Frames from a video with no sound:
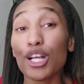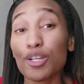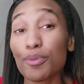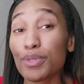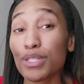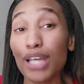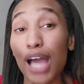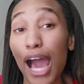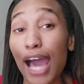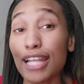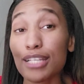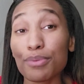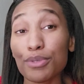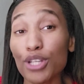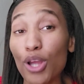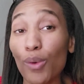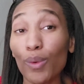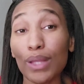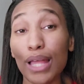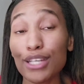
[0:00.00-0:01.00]
100% honest with
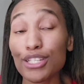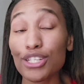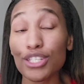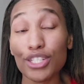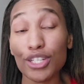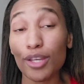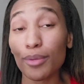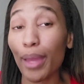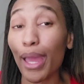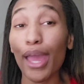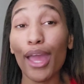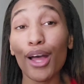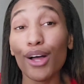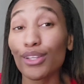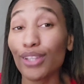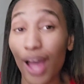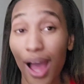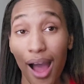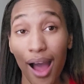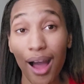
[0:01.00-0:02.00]
your relationship? Hell
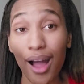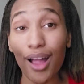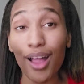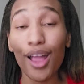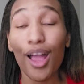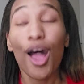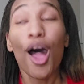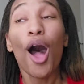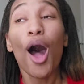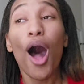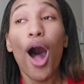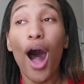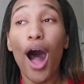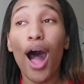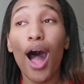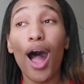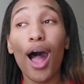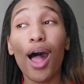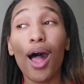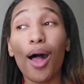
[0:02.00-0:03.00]
nah.
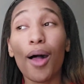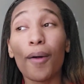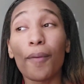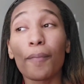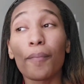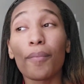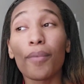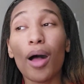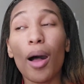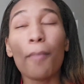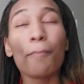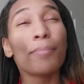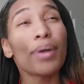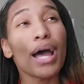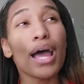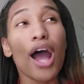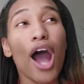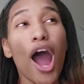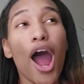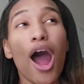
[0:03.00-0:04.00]
Um, but
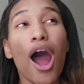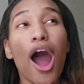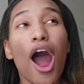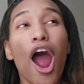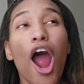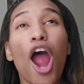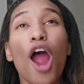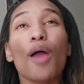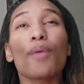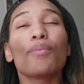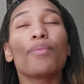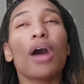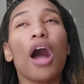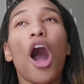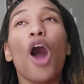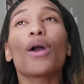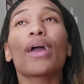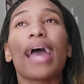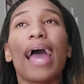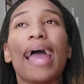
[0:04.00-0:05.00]

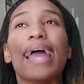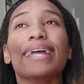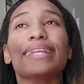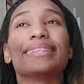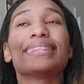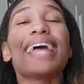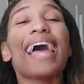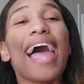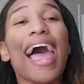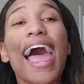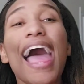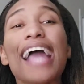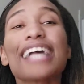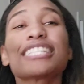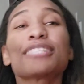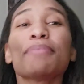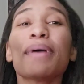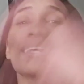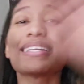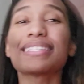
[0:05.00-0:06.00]
our, okay, the
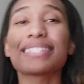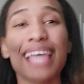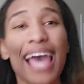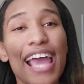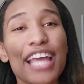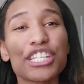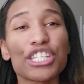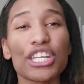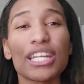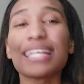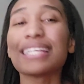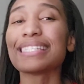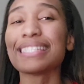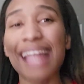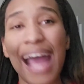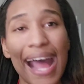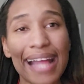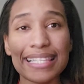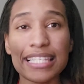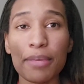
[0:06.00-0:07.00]
expectation is
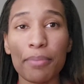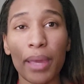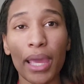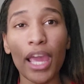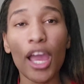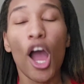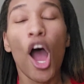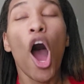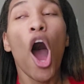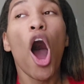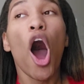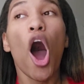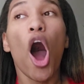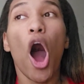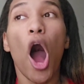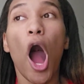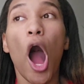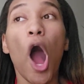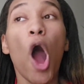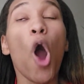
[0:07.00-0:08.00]
not to be
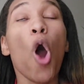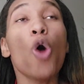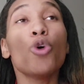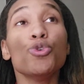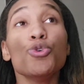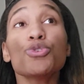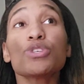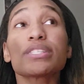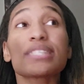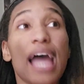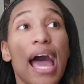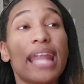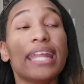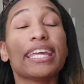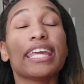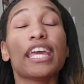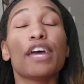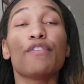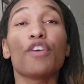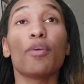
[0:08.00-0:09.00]
oh, you just got to
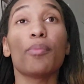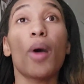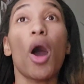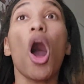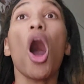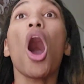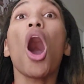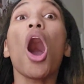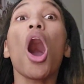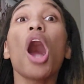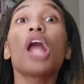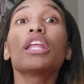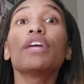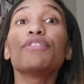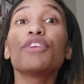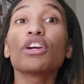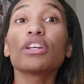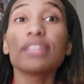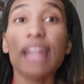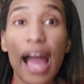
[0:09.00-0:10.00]
give up all of
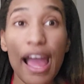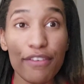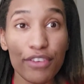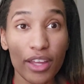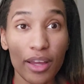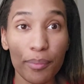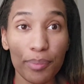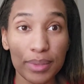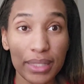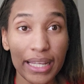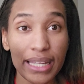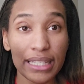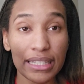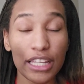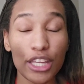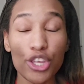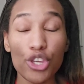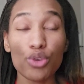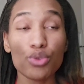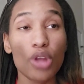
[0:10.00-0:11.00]
your life completely,
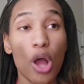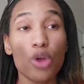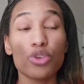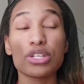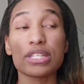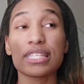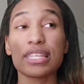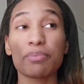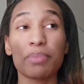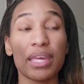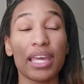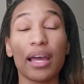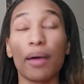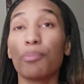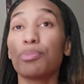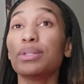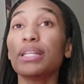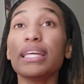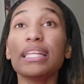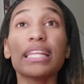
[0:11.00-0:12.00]
you know, just be
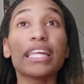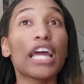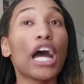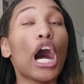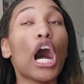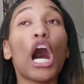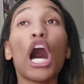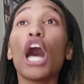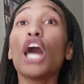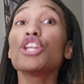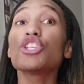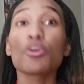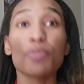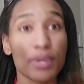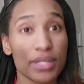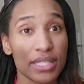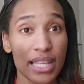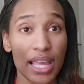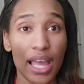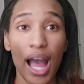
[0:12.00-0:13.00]
completely 100%
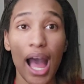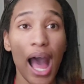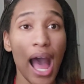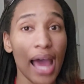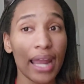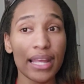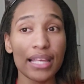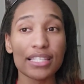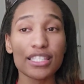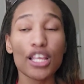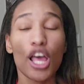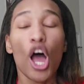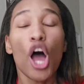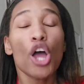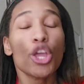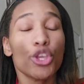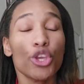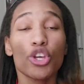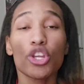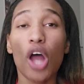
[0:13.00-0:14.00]
honest,
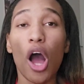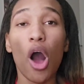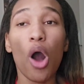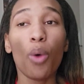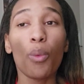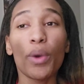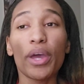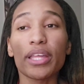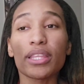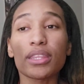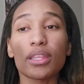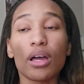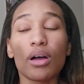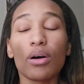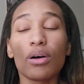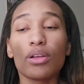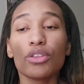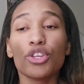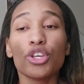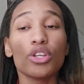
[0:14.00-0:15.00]
you know, with,
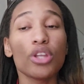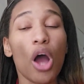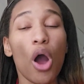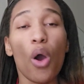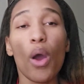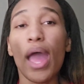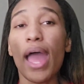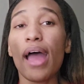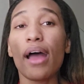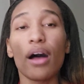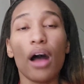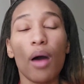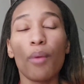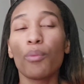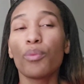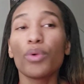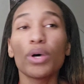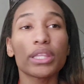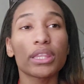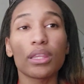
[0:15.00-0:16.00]
you know, eh,
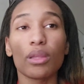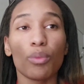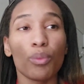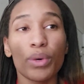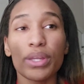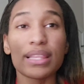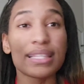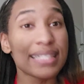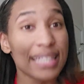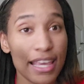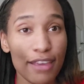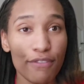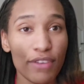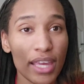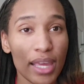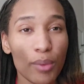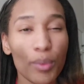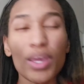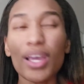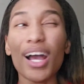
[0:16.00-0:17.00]
with, with
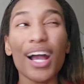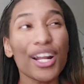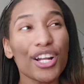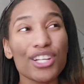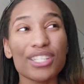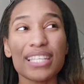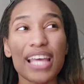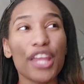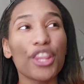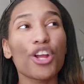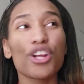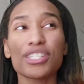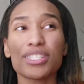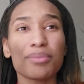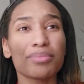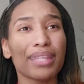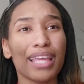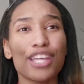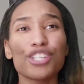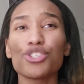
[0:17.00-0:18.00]
TV. We understand there are some
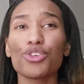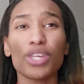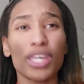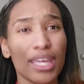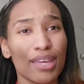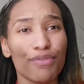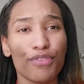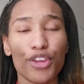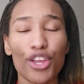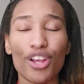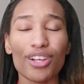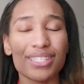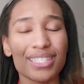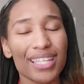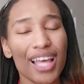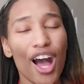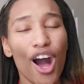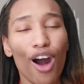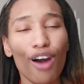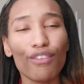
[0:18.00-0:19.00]
things you keep for
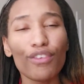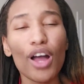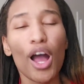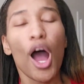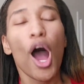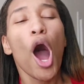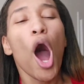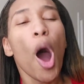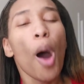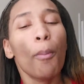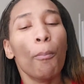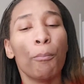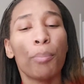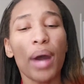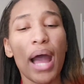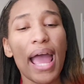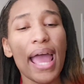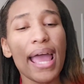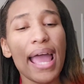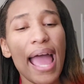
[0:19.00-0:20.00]
yourself,
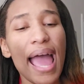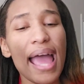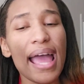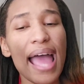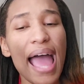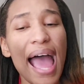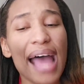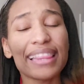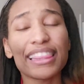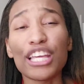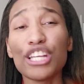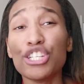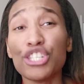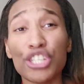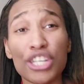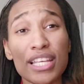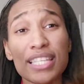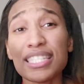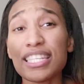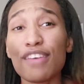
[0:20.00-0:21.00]
but at the
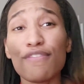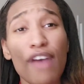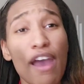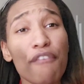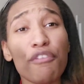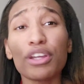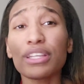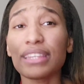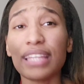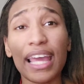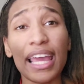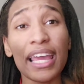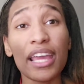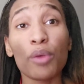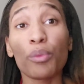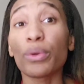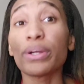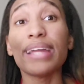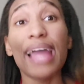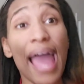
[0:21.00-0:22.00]
gist of everything,
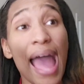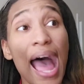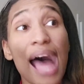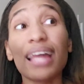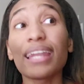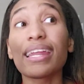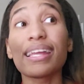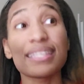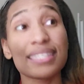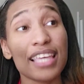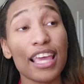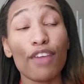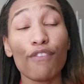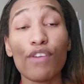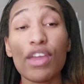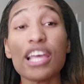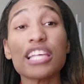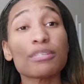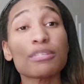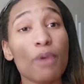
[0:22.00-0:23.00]
reality
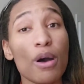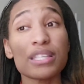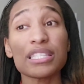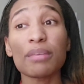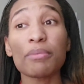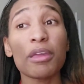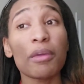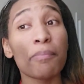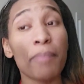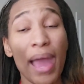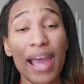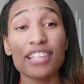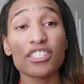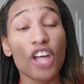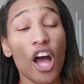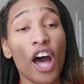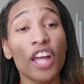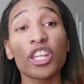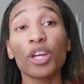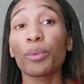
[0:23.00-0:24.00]
TV is supposed to be based
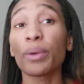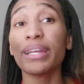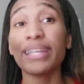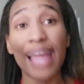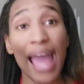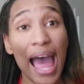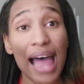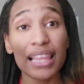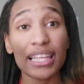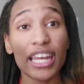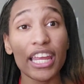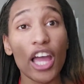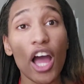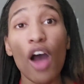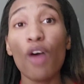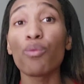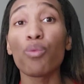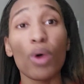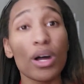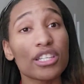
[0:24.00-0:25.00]
on the reality
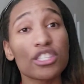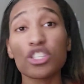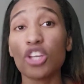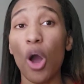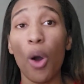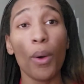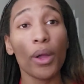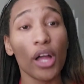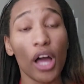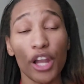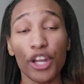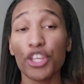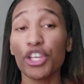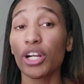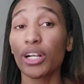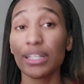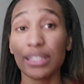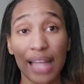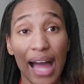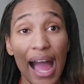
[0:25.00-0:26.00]
of what's going on in
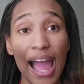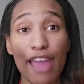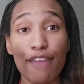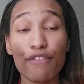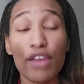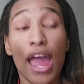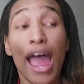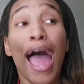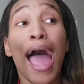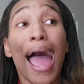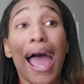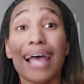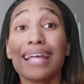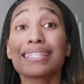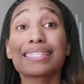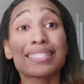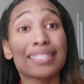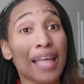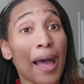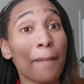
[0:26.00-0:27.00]
your life. And
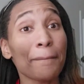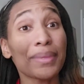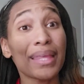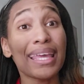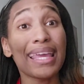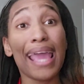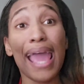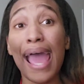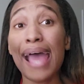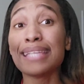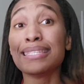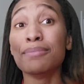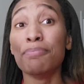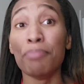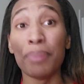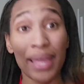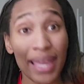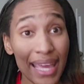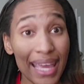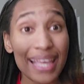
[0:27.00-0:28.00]
something as
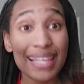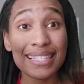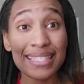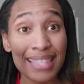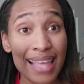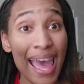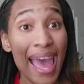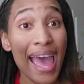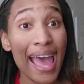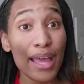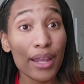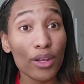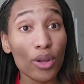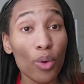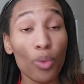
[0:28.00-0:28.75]
big as that,